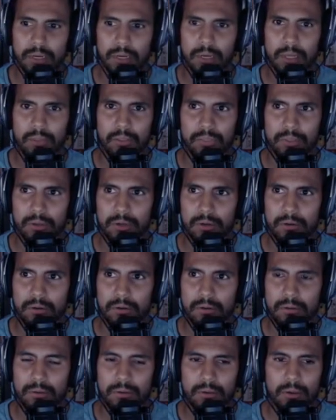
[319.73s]
out there.
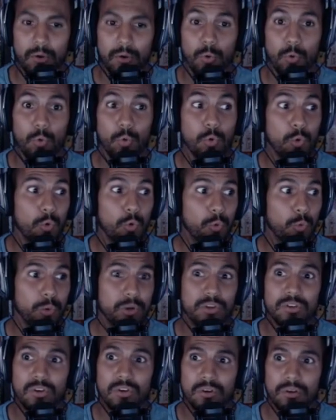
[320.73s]
Ooh,
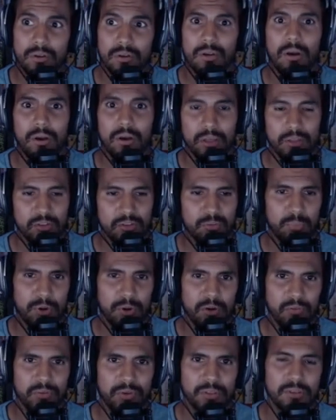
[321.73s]
okay, this is
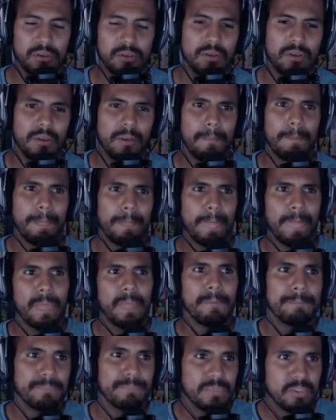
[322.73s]
perfect.
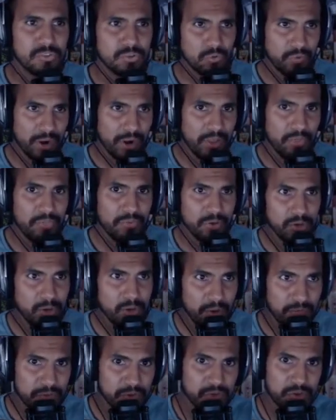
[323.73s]
So round 3, you have
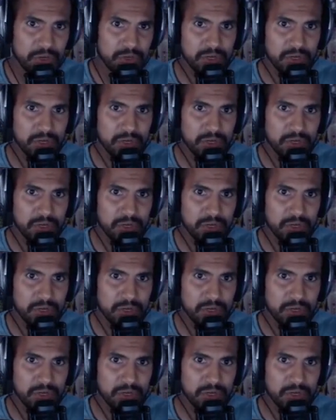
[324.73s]
the Tree and